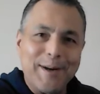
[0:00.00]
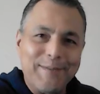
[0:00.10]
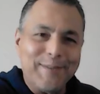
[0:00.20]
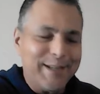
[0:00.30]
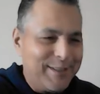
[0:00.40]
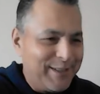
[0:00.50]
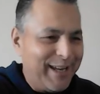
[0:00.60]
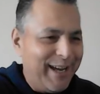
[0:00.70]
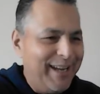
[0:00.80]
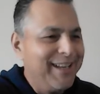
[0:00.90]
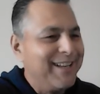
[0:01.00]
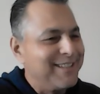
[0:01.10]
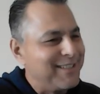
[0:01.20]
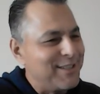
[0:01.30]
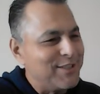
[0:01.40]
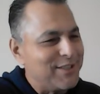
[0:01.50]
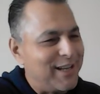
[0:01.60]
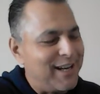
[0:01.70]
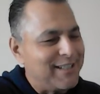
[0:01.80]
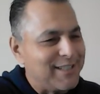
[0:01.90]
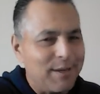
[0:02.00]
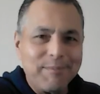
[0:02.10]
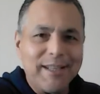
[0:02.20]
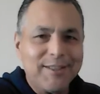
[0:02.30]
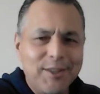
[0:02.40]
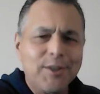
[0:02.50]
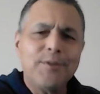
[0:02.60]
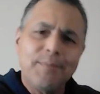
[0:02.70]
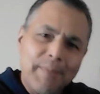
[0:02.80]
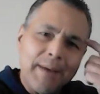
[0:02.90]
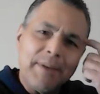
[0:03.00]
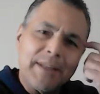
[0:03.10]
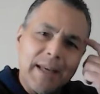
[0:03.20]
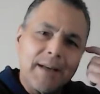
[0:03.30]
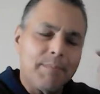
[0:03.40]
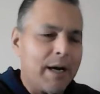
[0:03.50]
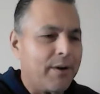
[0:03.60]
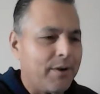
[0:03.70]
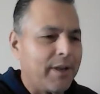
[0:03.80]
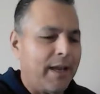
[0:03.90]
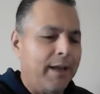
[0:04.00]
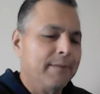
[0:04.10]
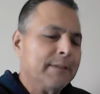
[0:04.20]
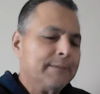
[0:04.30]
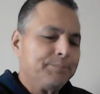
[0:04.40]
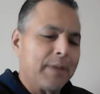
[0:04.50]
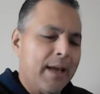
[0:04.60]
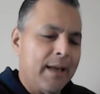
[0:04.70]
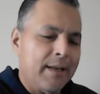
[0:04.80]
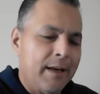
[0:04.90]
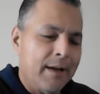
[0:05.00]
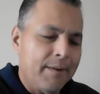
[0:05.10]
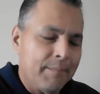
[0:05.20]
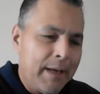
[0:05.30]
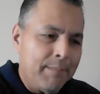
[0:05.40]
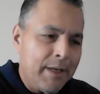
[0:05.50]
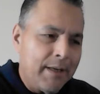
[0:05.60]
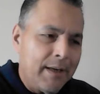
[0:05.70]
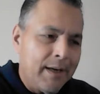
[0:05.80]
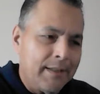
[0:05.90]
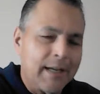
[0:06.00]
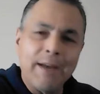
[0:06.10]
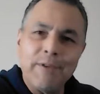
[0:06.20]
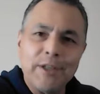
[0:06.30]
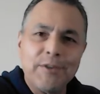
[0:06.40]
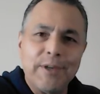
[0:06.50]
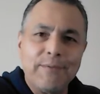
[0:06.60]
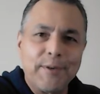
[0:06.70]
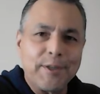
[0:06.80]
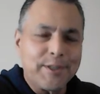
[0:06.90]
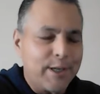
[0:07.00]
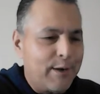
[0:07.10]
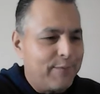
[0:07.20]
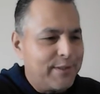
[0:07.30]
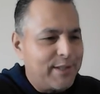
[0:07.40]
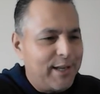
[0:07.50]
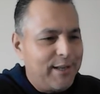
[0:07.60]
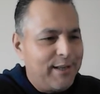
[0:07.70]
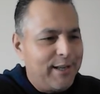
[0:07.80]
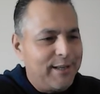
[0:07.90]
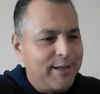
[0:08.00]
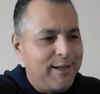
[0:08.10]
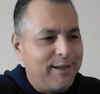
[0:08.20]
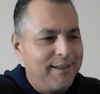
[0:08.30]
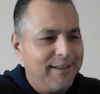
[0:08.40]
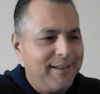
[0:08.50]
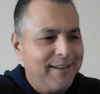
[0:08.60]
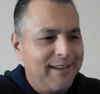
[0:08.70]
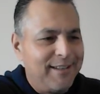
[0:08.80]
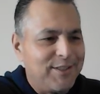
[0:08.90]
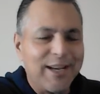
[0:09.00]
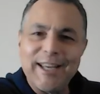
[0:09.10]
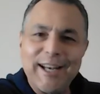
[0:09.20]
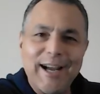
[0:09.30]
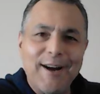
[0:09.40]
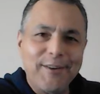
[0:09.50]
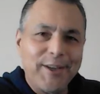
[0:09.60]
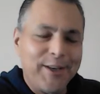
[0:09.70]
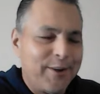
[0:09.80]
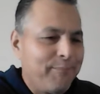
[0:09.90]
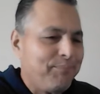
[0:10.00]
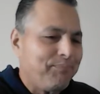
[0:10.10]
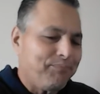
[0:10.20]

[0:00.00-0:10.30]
word for it. Okay, just uh, something to maybe think about. Okay, and uh, maybe uh, dive into it for yourself and and and uh, and check it out. You know.